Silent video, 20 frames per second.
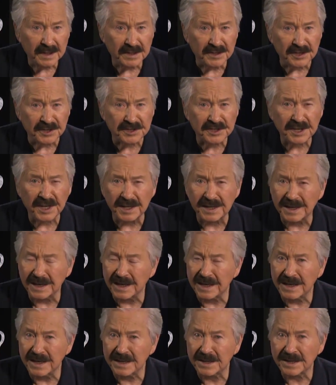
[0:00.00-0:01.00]
To say
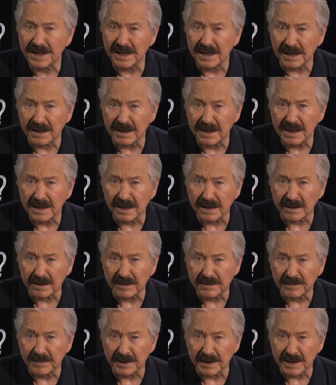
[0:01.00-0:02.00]
anything
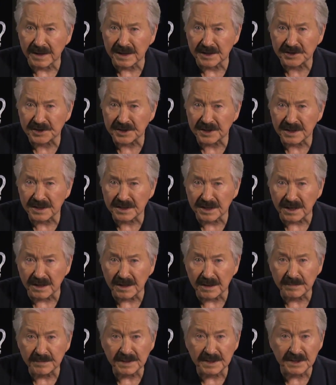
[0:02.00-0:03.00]
negative against
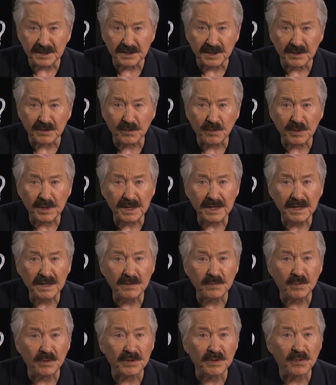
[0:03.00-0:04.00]
Islam is
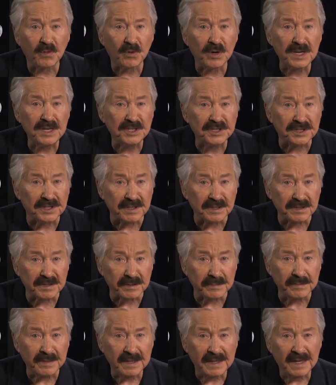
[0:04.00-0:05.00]
equated with
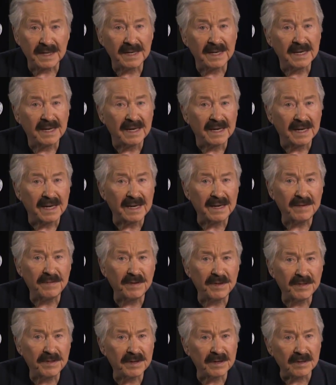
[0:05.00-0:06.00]
racism,
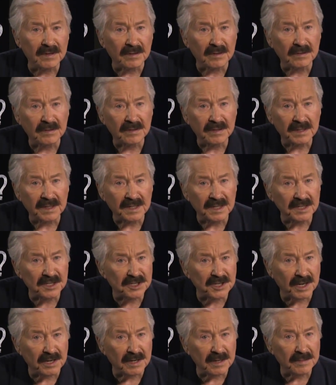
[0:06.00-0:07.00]
even though
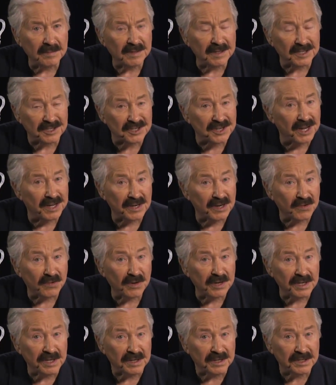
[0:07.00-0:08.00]
Islam is not a
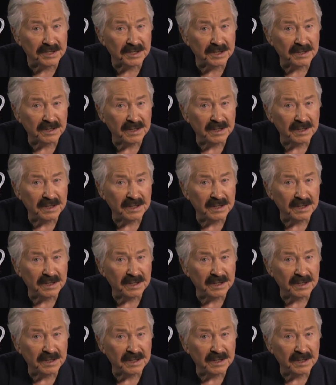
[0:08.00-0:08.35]
race.